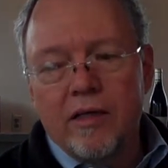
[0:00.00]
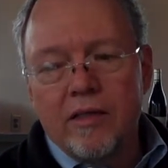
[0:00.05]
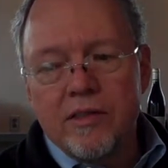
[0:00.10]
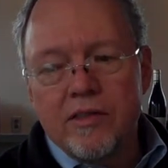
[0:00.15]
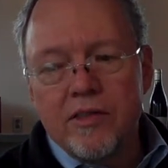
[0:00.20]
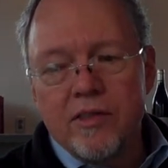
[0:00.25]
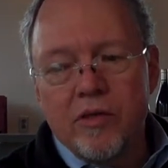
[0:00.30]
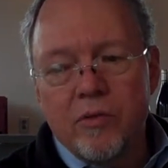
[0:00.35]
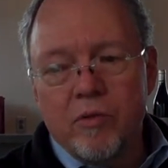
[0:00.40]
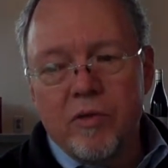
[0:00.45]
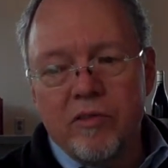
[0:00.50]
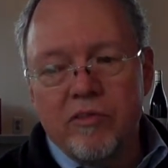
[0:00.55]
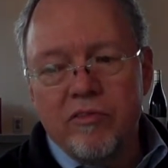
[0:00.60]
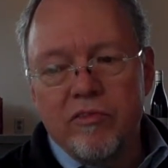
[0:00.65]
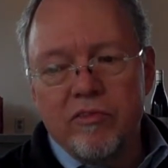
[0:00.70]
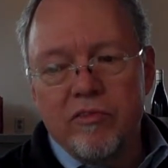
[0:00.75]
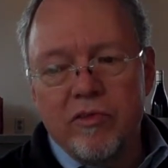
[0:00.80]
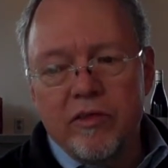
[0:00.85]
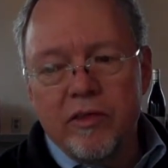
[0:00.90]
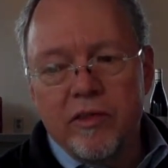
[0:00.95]
So
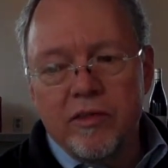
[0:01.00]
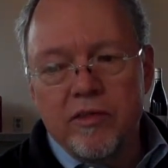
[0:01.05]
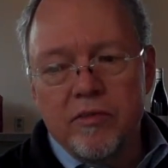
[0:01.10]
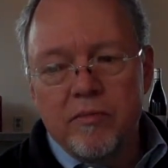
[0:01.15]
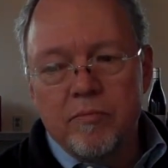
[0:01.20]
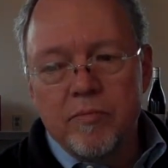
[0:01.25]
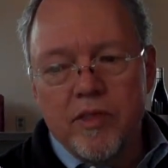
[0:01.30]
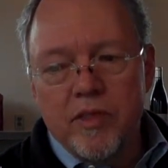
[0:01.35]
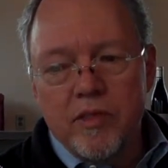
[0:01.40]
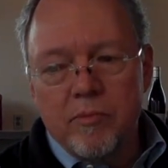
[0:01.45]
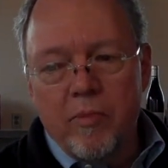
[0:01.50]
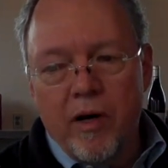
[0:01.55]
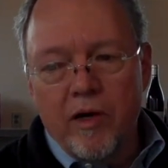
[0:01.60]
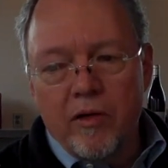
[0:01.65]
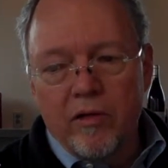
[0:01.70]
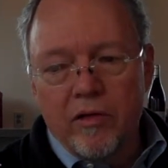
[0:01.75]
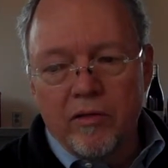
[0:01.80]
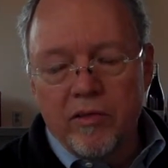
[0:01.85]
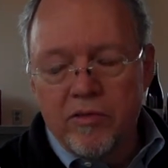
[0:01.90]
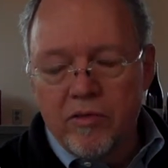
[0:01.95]
we've just
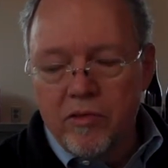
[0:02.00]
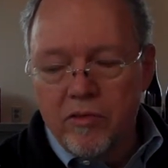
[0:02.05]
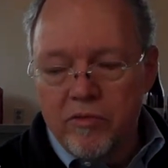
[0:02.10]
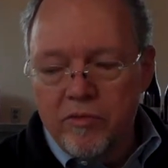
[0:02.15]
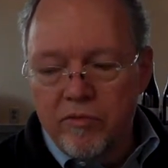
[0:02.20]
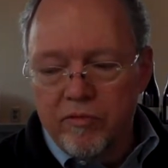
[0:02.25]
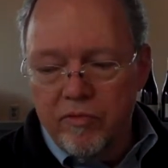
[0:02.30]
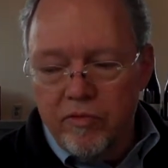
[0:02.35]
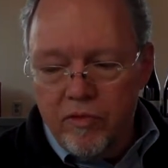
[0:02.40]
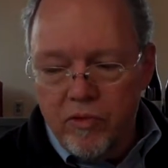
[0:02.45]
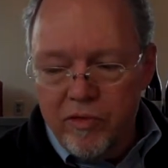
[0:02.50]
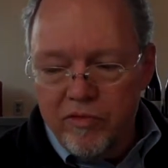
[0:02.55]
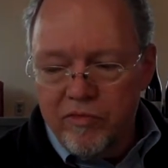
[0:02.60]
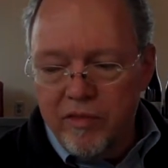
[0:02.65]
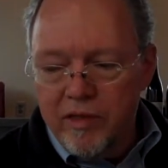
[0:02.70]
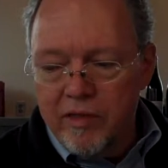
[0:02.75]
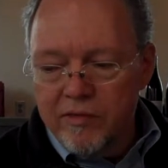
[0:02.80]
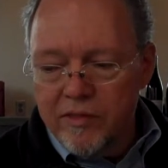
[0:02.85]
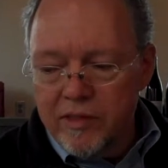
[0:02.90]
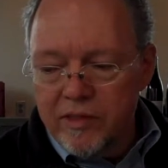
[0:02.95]
bottled 2, 4,
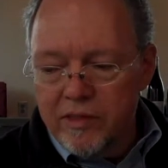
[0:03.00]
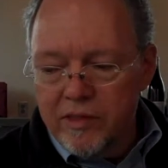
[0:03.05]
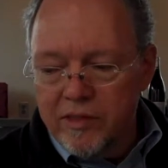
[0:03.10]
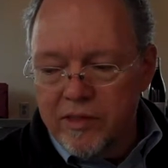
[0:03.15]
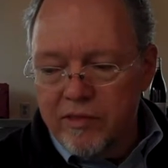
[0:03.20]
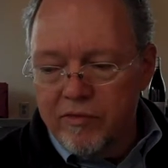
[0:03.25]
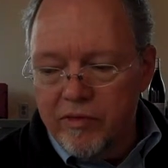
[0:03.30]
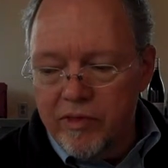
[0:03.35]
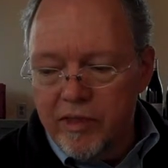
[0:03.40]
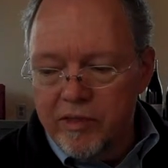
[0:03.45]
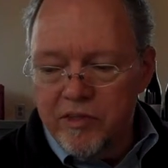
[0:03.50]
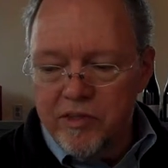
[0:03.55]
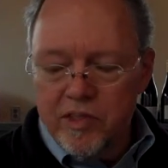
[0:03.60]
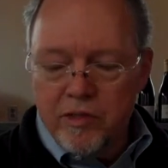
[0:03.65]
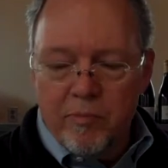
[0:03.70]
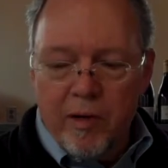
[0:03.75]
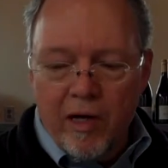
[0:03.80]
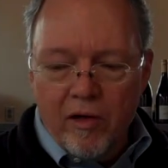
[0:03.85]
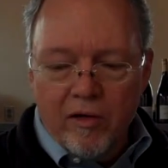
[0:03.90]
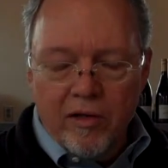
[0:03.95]
5, 6, 7, 8.
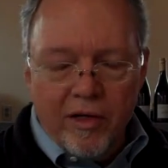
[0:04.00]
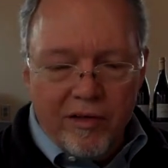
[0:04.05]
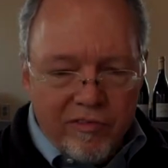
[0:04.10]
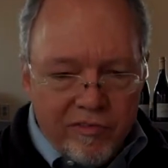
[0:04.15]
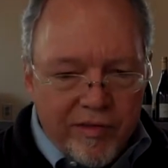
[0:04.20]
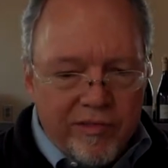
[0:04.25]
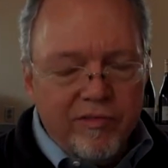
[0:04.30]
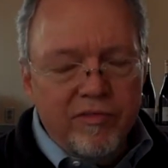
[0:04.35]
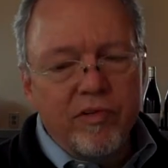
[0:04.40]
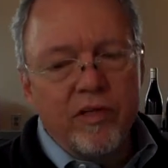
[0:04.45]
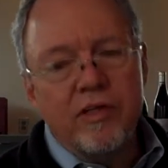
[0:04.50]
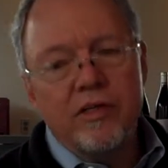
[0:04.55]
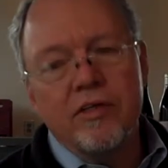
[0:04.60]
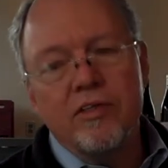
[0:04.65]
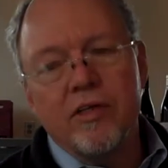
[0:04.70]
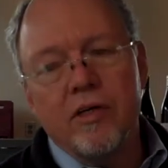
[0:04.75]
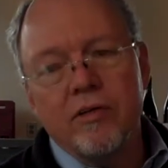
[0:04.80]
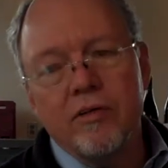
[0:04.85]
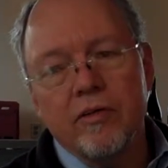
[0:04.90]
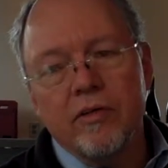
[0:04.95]
Just bottled our 5th vintage
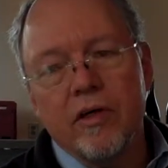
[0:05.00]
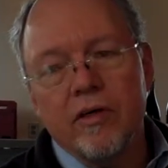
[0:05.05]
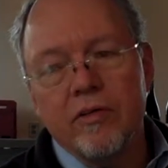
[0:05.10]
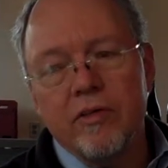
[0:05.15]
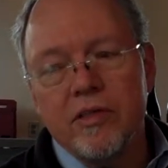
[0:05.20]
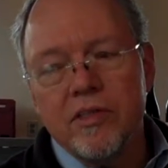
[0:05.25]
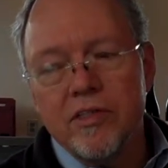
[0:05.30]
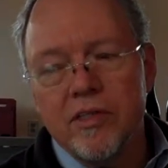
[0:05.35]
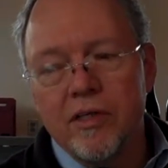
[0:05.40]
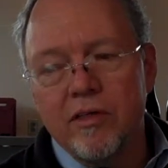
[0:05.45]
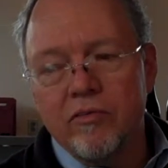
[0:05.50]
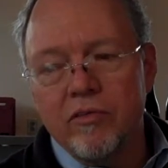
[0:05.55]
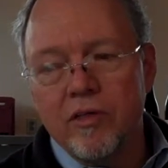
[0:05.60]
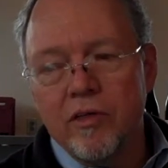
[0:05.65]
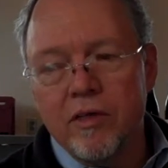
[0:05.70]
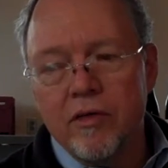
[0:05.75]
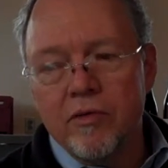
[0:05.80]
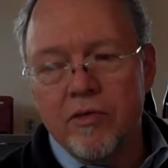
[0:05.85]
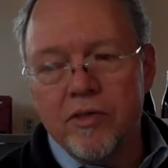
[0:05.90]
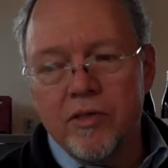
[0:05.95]
under the Stelvin
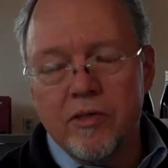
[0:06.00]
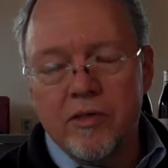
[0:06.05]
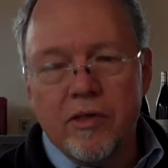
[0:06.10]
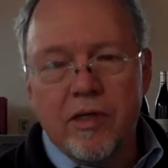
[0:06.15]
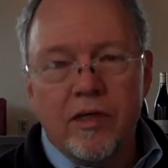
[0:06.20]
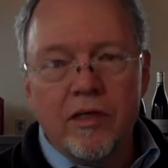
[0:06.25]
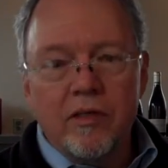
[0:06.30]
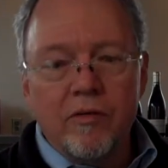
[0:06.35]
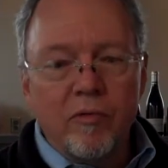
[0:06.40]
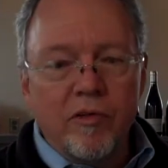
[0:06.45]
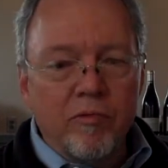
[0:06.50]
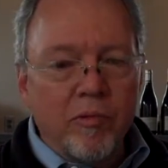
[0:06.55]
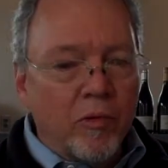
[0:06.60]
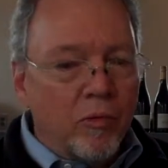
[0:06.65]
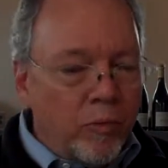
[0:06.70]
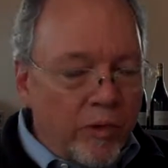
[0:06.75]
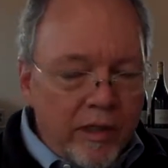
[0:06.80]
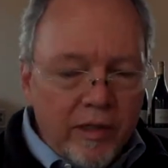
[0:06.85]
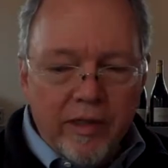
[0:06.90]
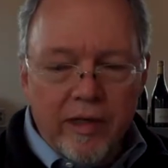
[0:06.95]
closure, and we've been
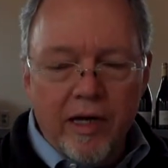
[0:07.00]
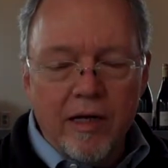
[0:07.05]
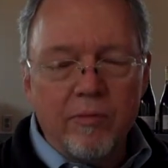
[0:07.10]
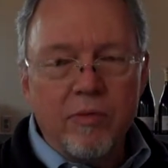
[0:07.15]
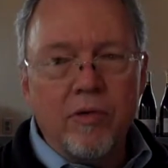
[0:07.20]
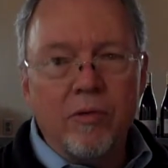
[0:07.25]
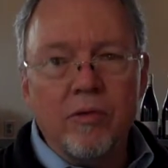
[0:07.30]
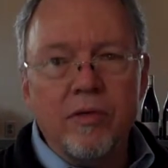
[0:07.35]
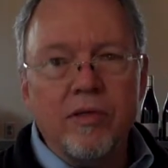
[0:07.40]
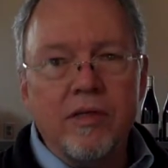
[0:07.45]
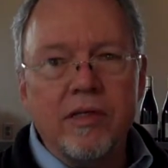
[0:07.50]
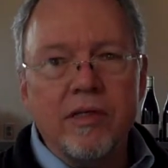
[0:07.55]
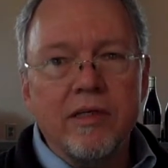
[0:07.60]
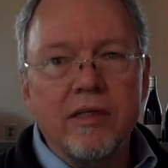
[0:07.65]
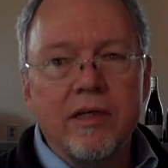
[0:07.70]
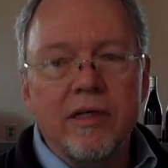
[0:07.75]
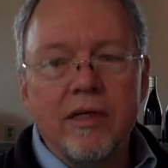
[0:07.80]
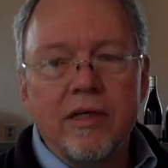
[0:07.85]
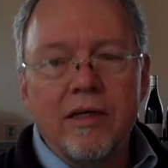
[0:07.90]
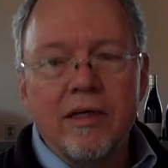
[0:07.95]
really happy with it.
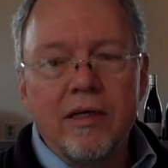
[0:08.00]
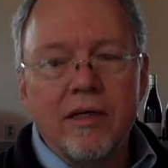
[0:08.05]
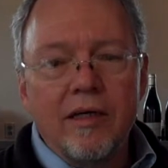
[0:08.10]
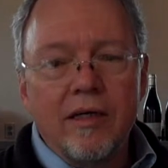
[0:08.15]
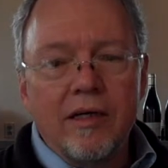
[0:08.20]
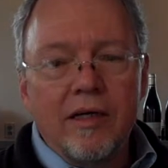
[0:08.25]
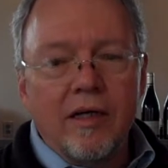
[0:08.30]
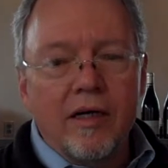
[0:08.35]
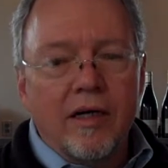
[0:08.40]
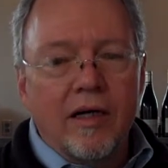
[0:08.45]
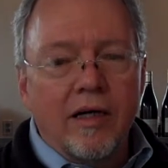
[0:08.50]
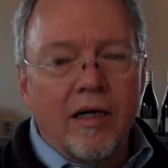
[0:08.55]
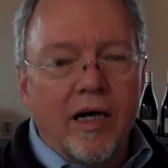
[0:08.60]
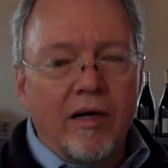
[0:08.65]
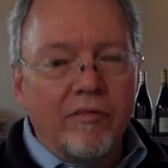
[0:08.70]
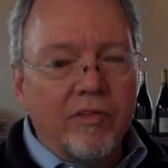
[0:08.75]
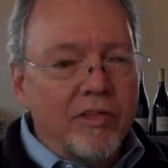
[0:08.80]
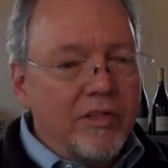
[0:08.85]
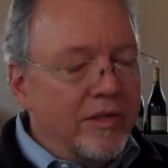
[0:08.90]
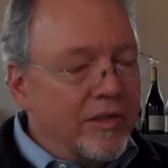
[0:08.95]

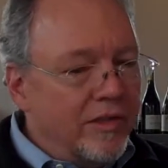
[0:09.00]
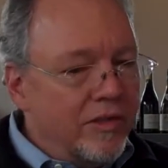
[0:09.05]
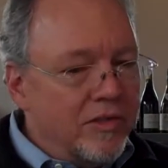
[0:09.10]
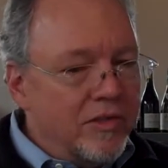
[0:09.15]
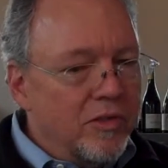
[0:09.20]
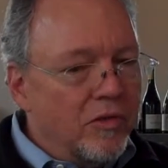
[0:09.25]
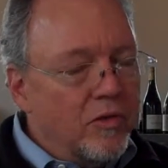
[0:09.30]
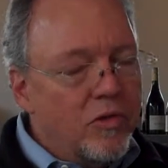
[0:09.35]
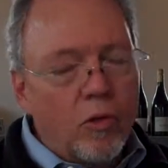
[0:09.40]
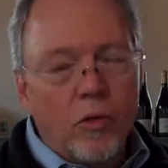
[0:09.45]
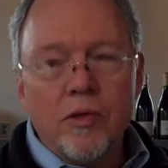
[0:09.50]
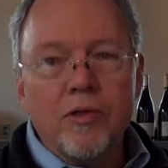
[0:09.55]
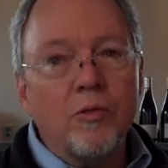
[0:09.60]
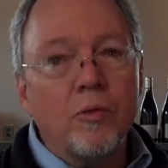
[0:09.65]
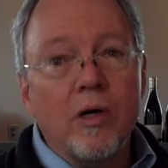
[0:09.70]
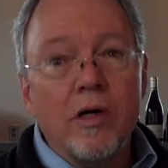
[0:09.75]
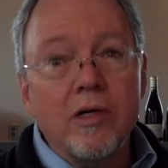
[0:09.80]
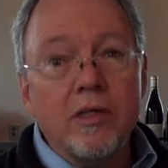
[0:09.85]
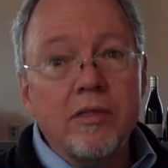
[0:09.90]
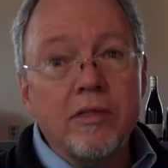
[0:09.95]
Obviously, there's no corked
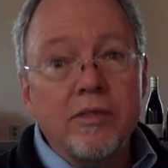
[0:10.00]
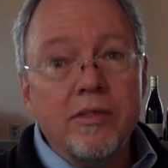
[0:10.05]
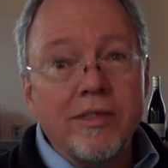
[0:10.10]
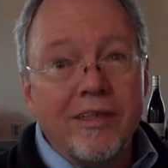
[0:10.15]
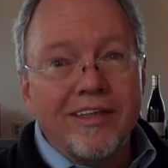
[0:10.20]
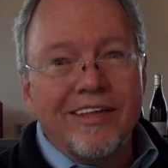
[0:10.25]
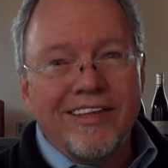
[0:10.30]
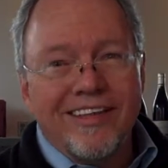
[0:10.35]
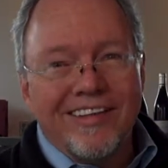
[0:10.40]
wines.